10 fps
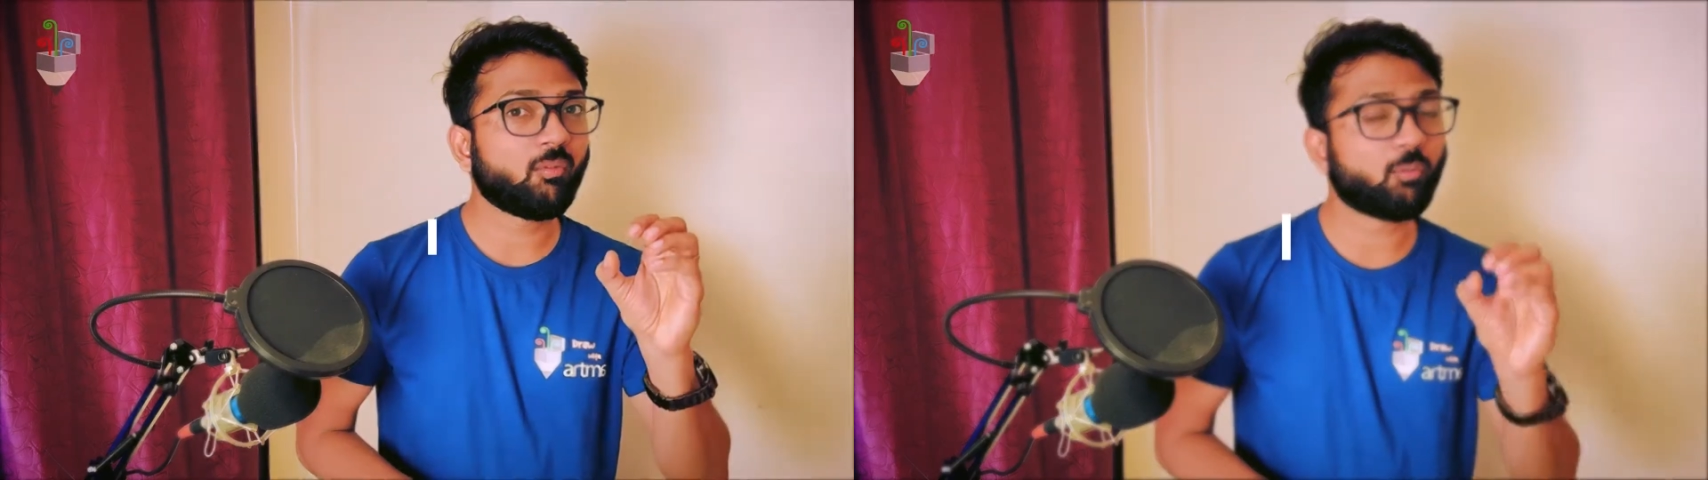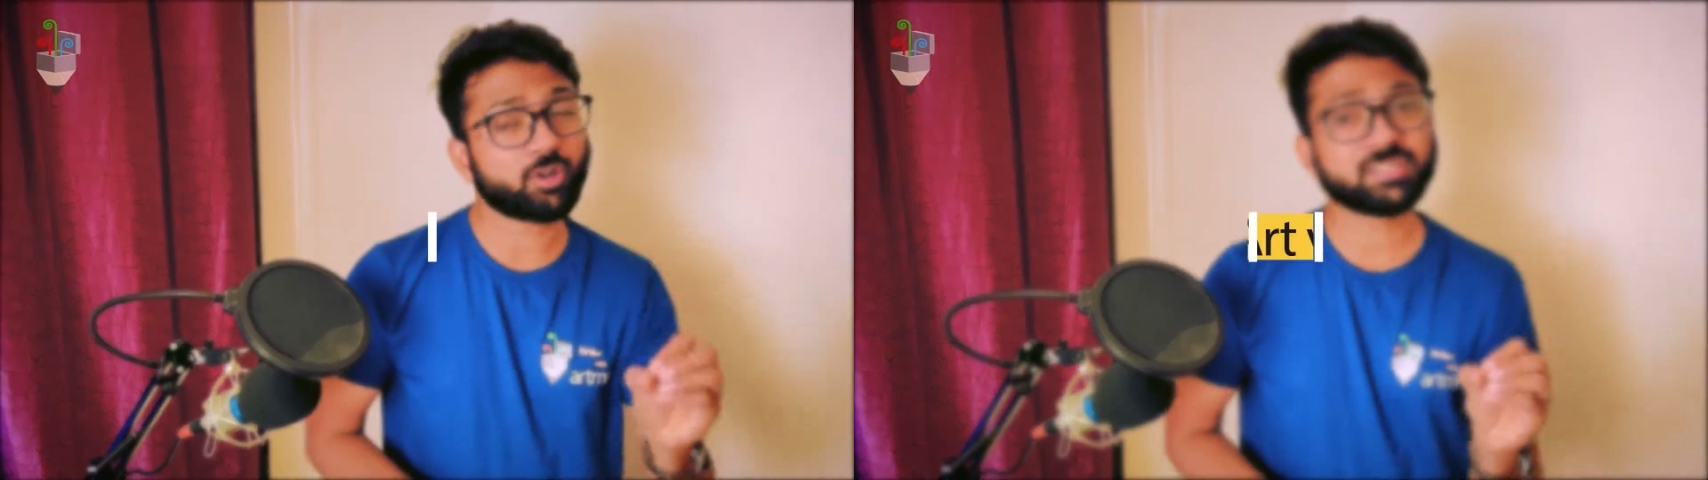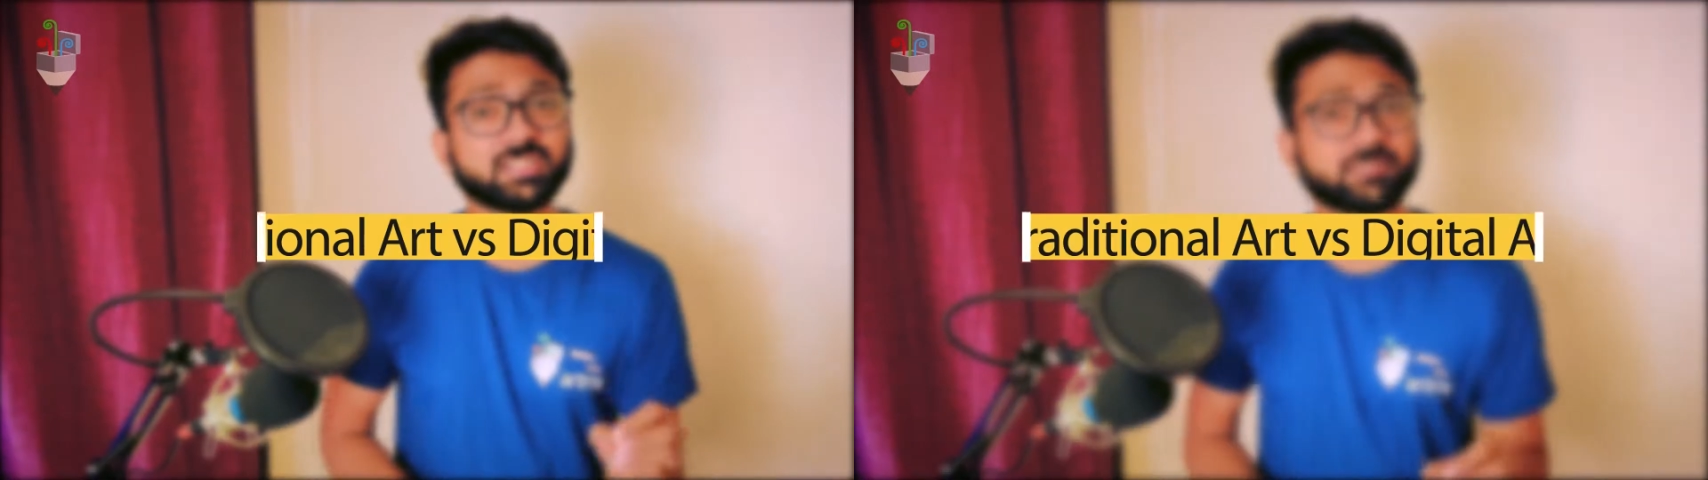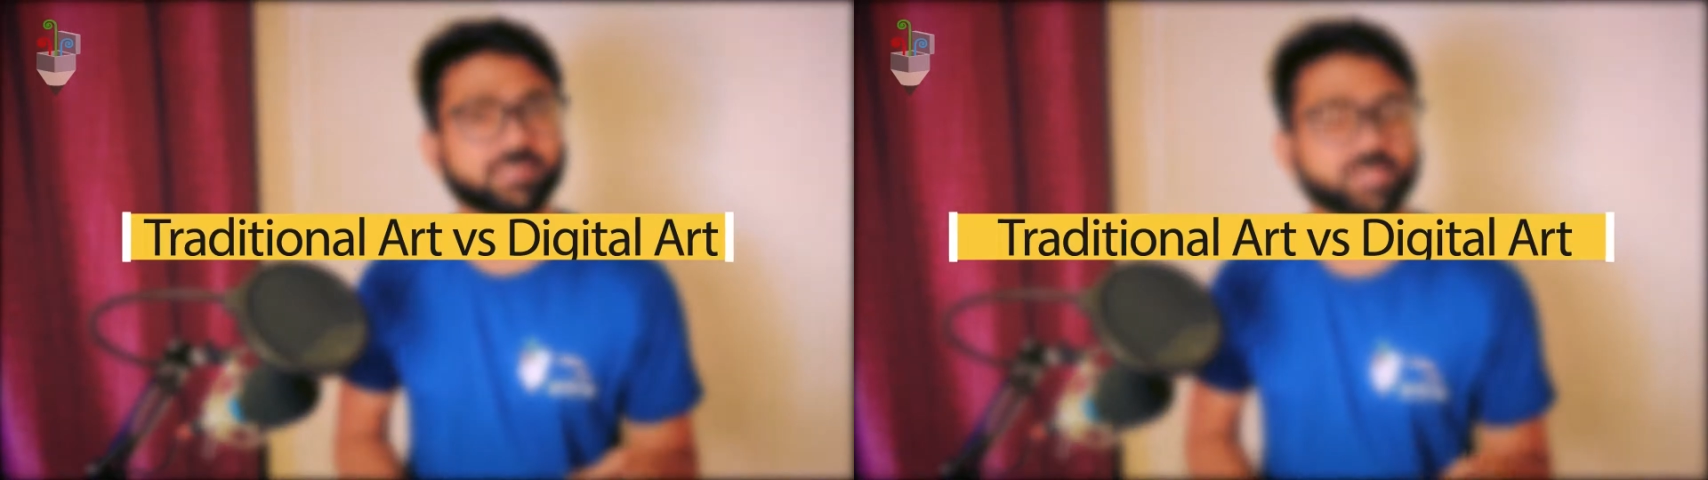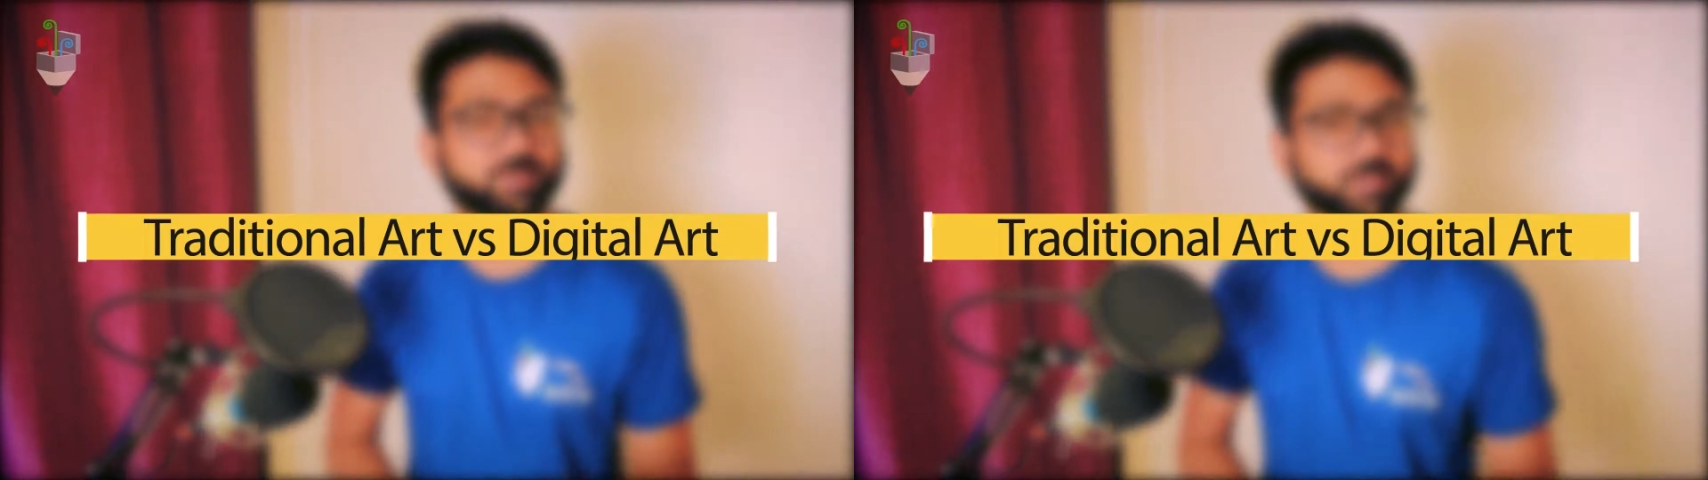what is the
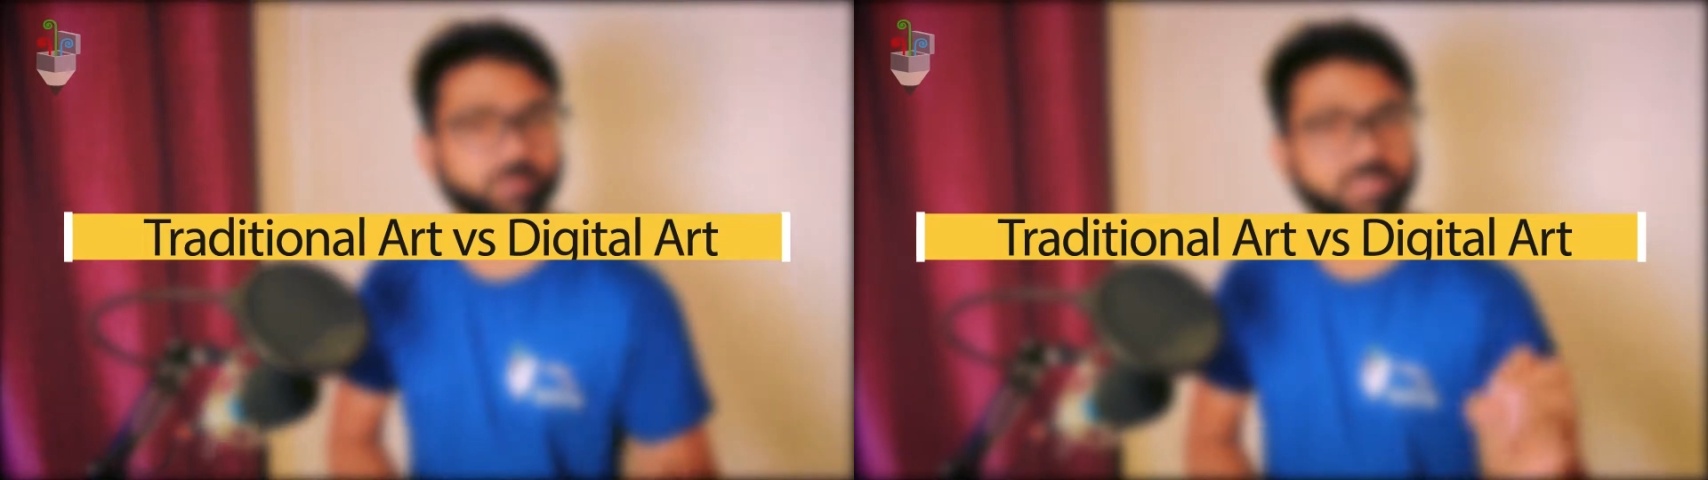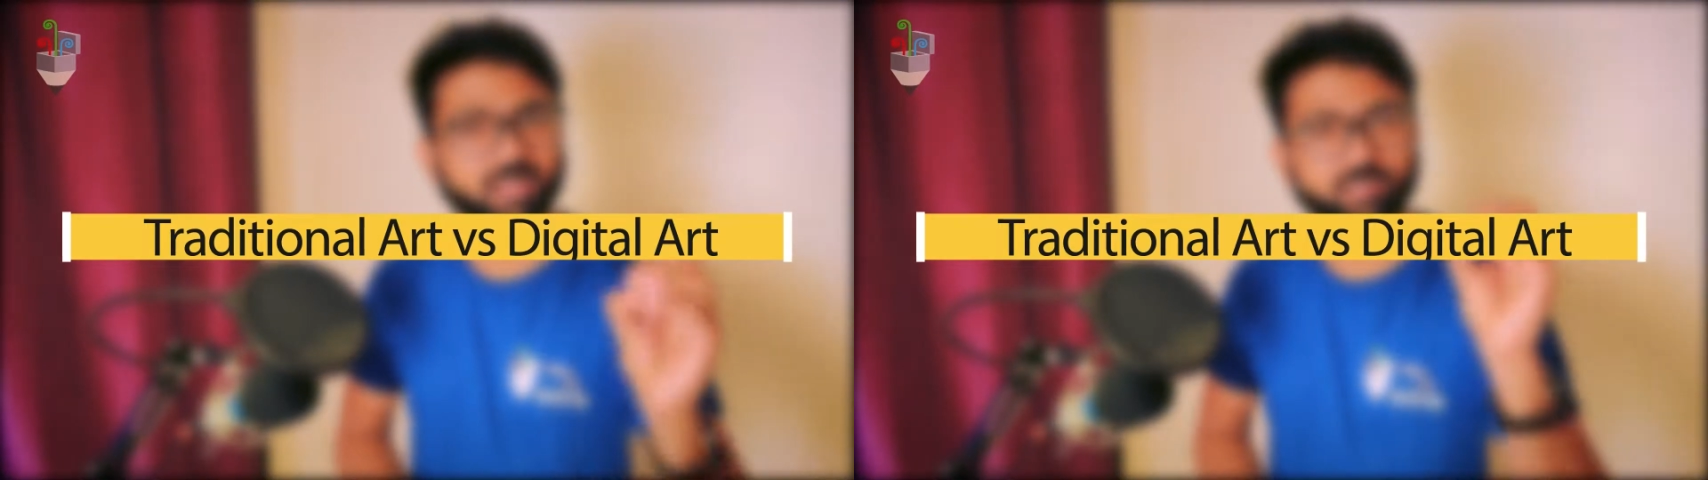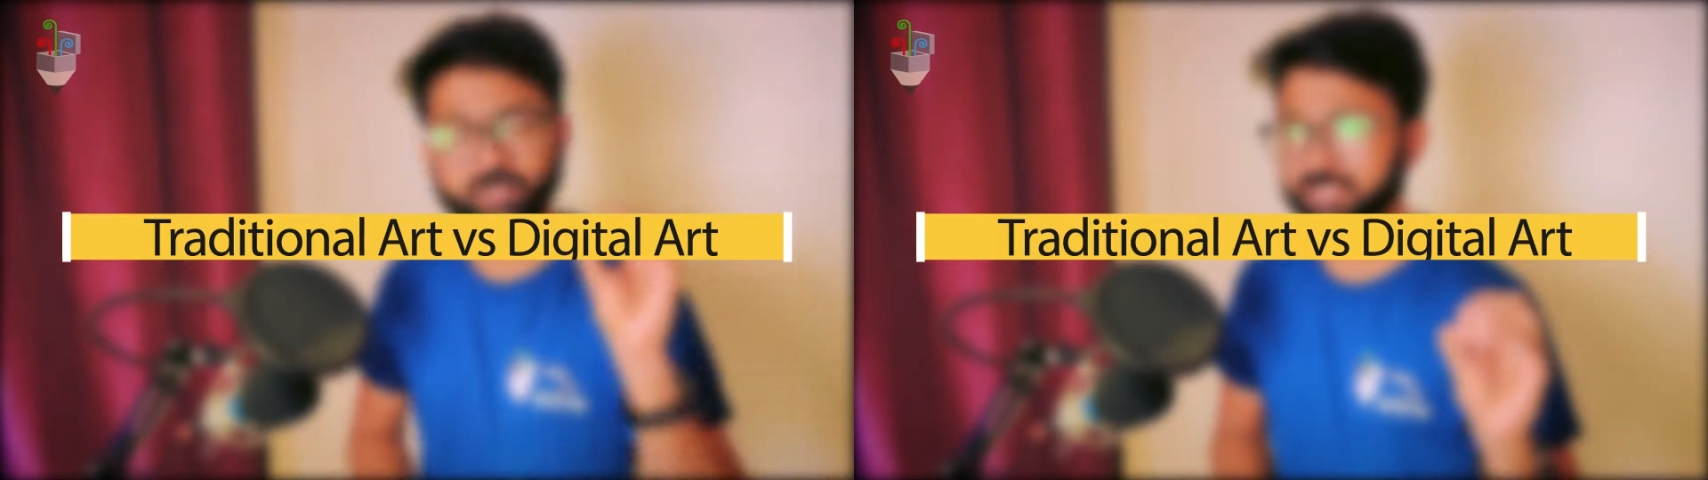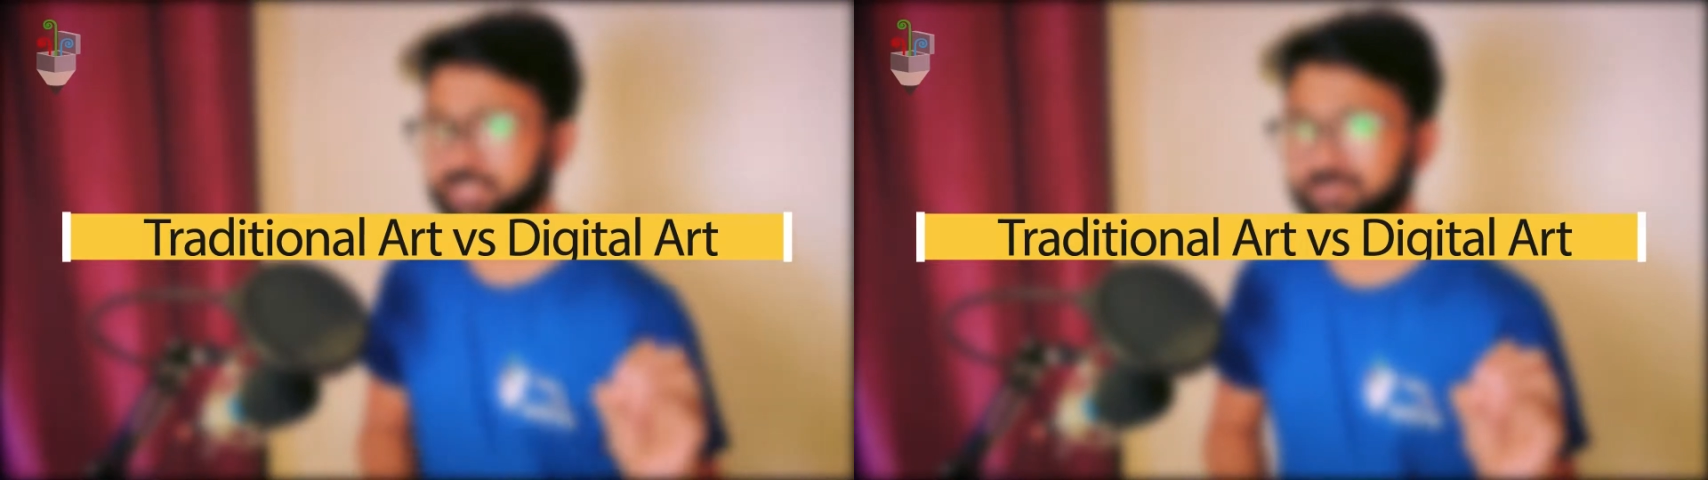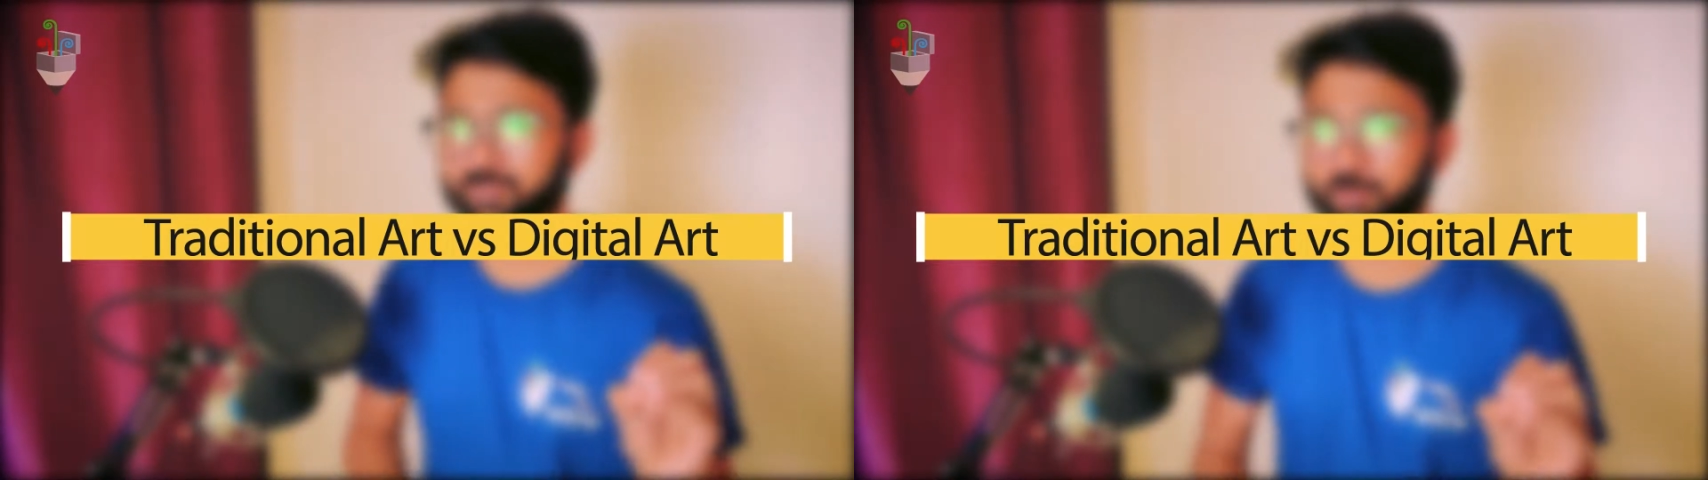difference between a
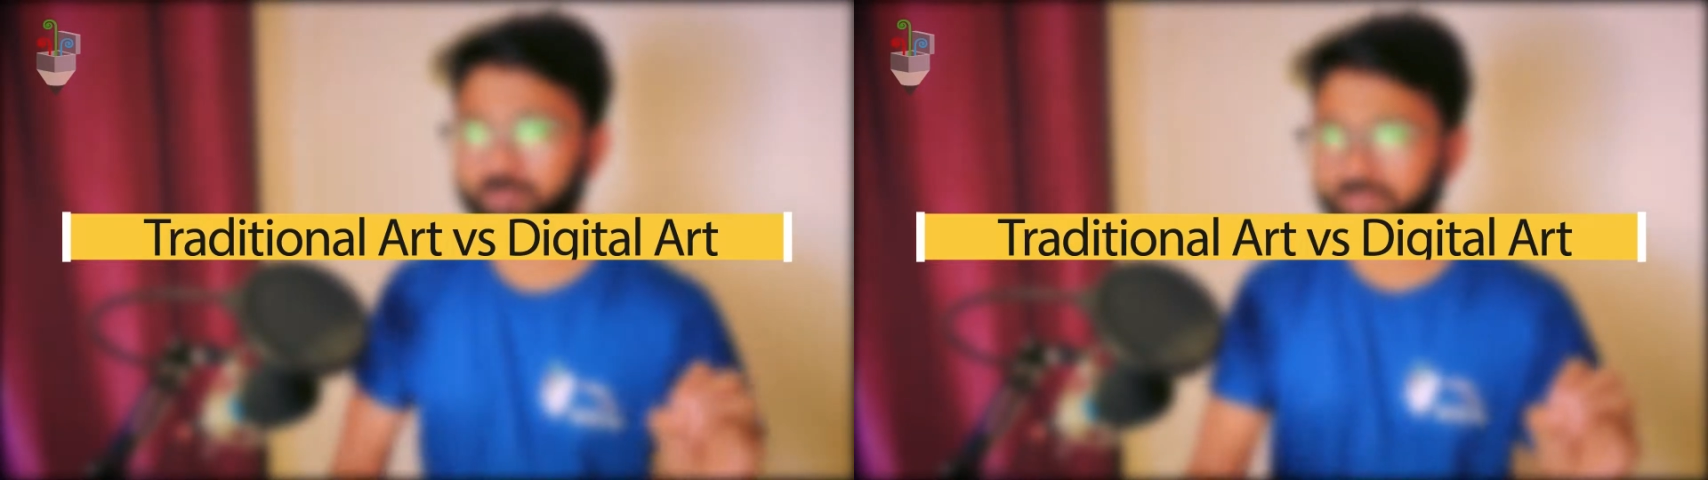traditional form of